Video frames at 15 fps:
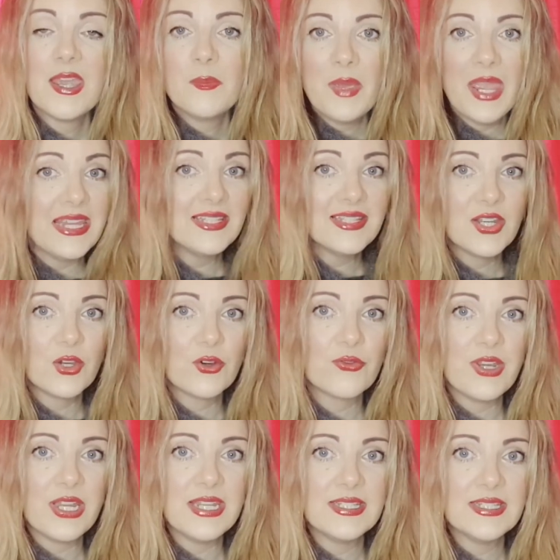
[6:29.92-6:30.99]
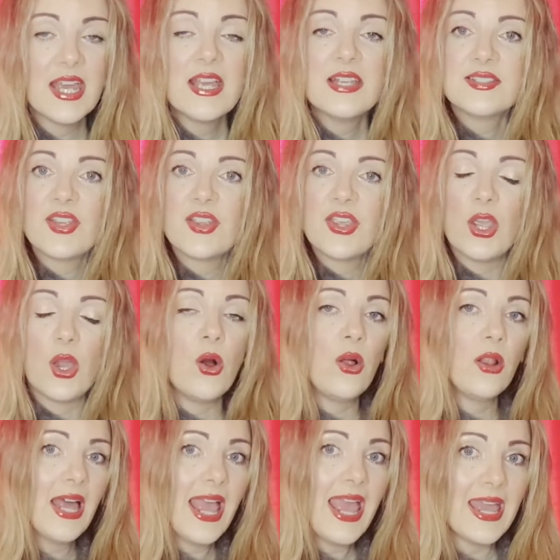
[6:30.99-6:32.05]
Peyton agreed, so they
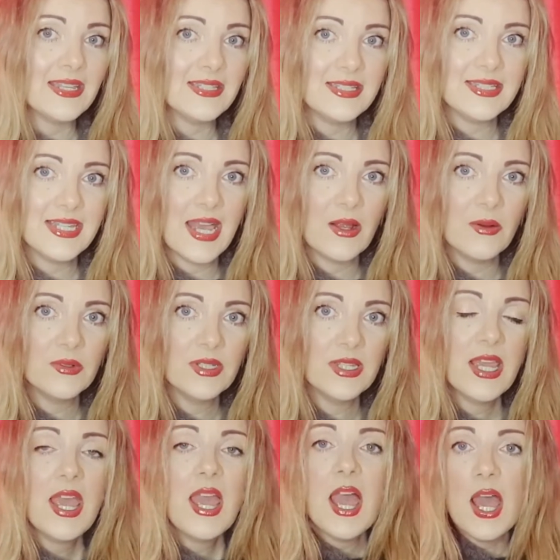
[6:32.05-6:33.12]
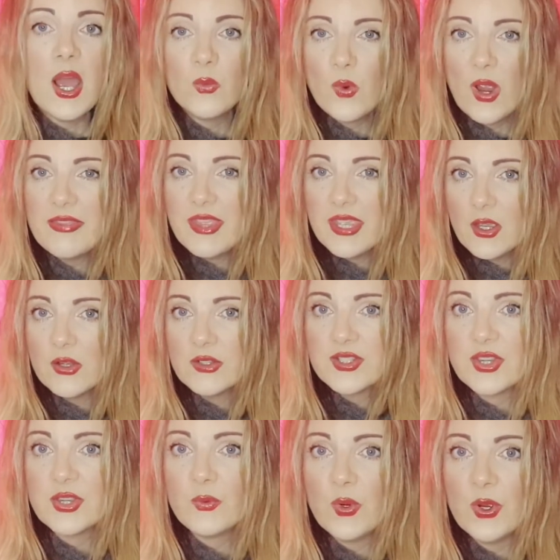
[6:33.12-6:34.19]
all headed down. And when they got to
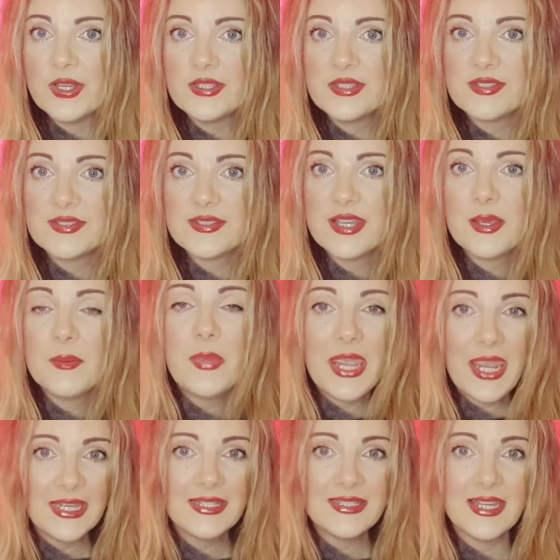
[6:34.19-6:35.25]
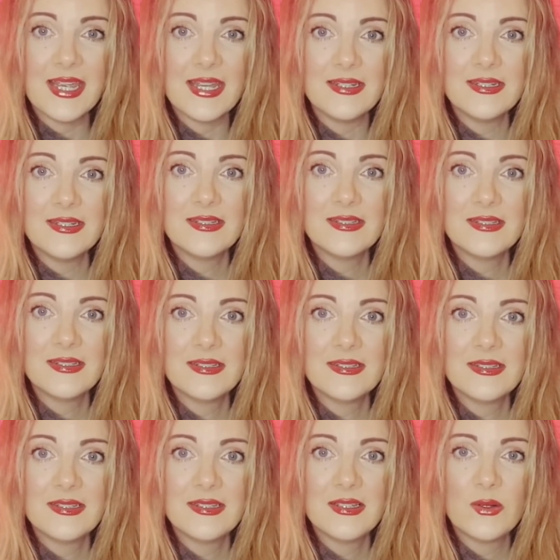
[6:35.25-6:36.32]
the woods, Peyton
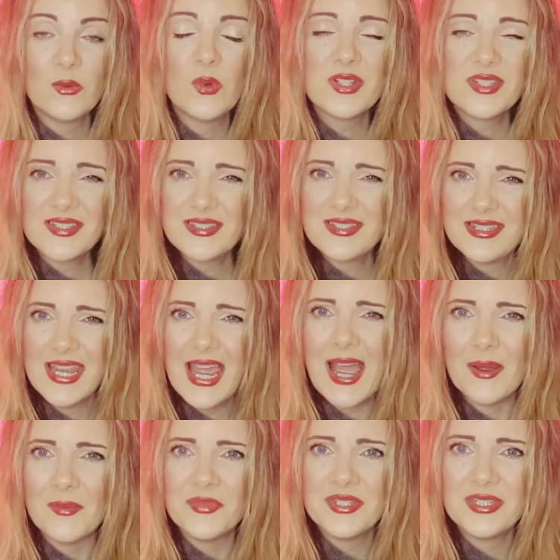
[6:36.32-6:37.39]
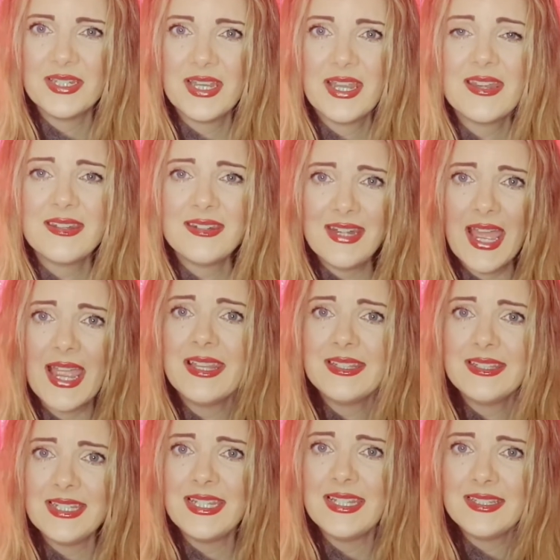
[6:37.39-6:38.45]
was stabbed
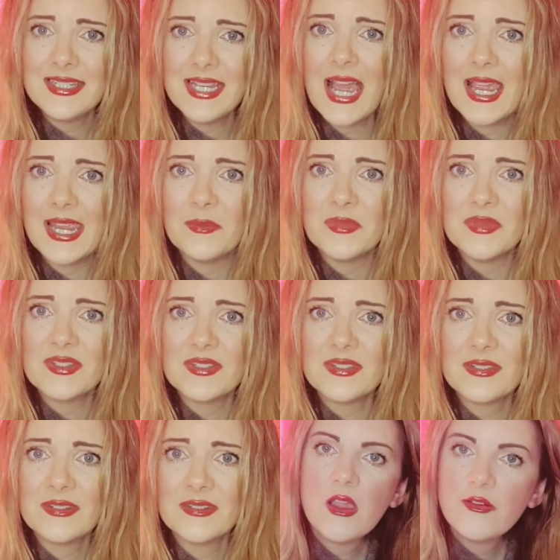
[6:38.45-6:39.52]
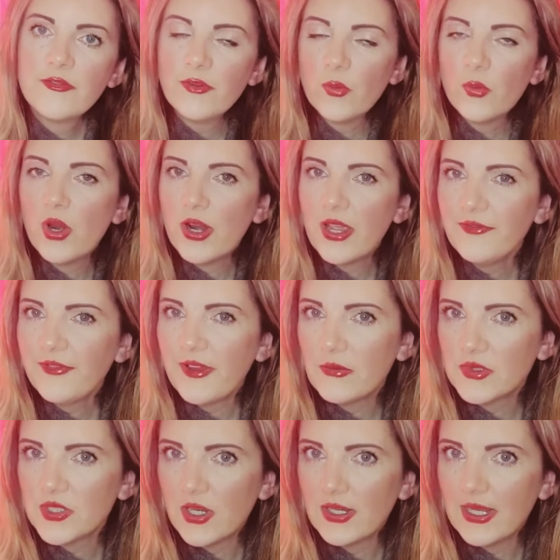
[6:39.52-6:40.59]
19 times. From what I
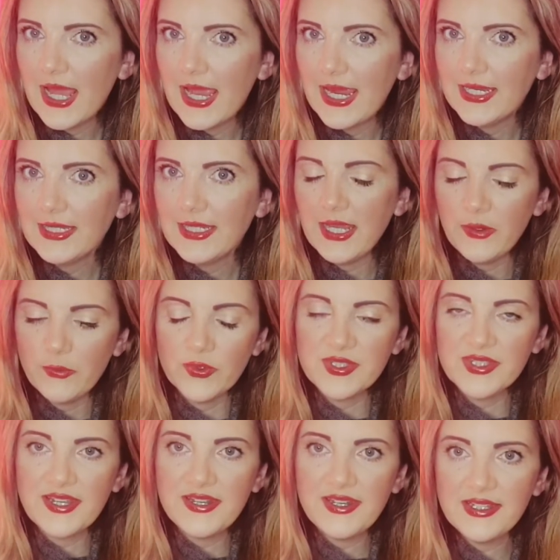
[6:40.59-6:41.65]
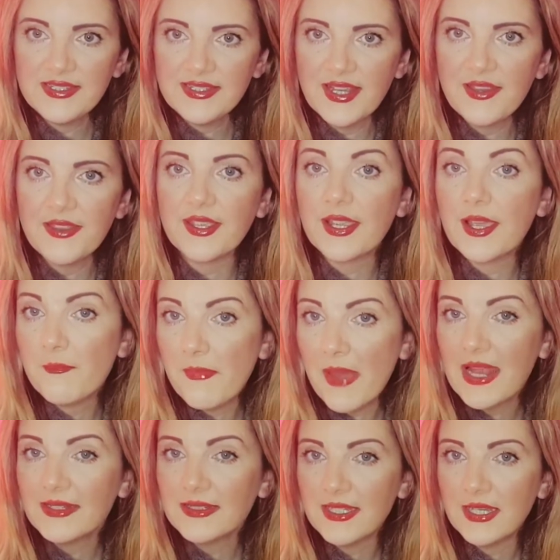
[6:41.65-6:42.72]
found online, it was Anissa that
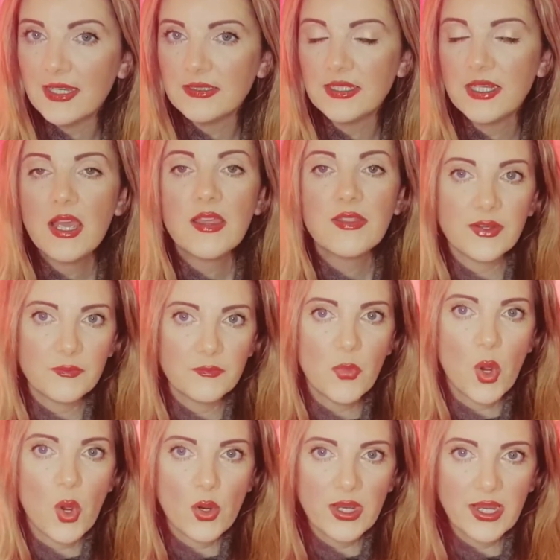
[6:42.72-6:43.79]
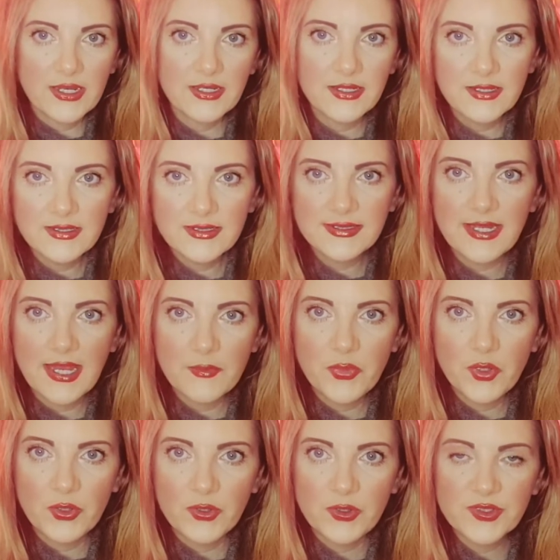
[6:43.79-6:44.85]
commanded that Morgan stab
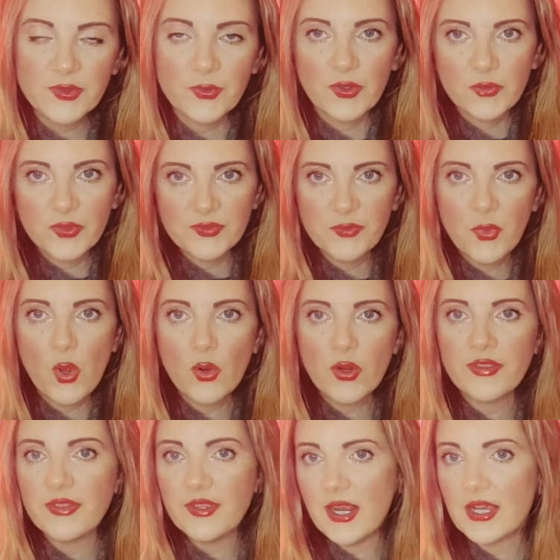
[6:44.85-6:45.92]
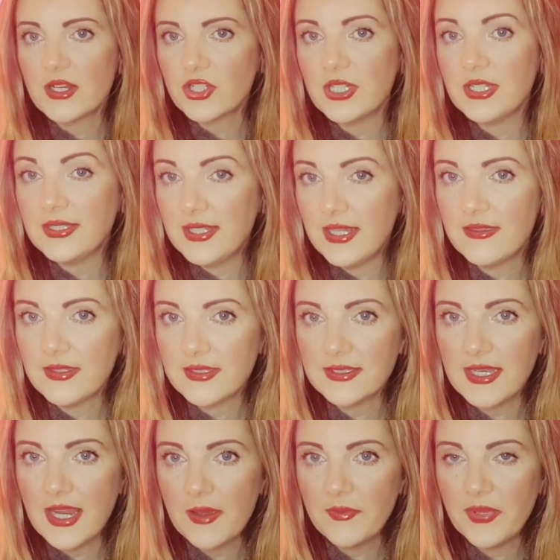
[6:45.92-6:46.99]
her. So it was Morgan that actually did the
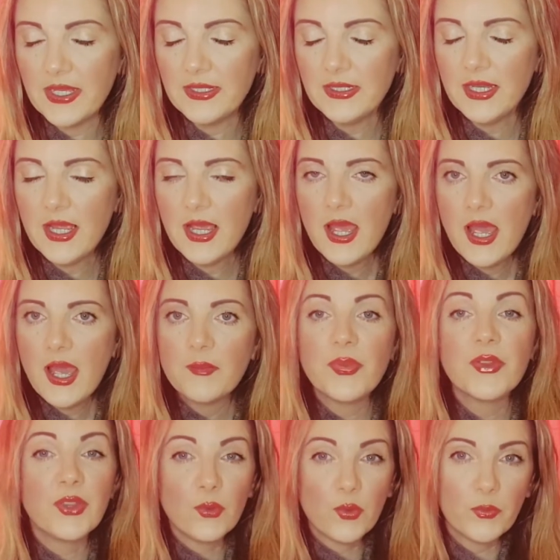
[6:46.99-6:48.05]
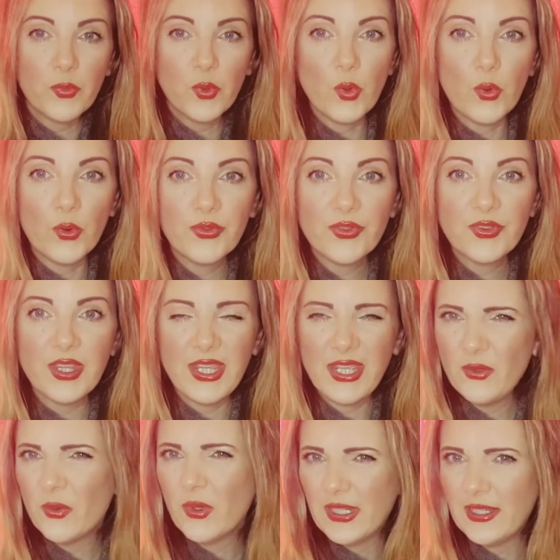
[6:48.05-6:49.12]
stabbing, but they were both
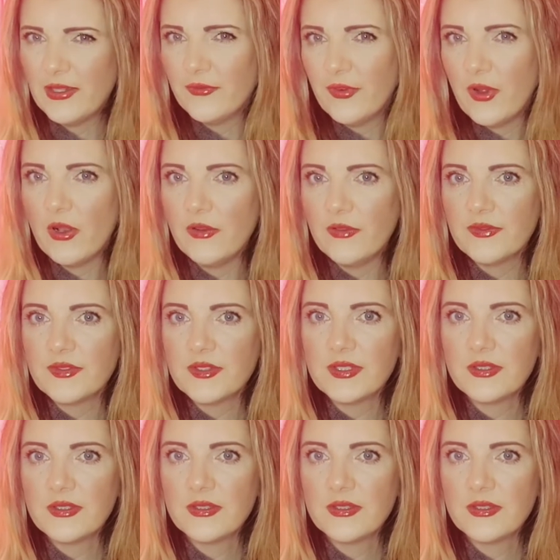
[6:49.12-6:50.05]
equally involved.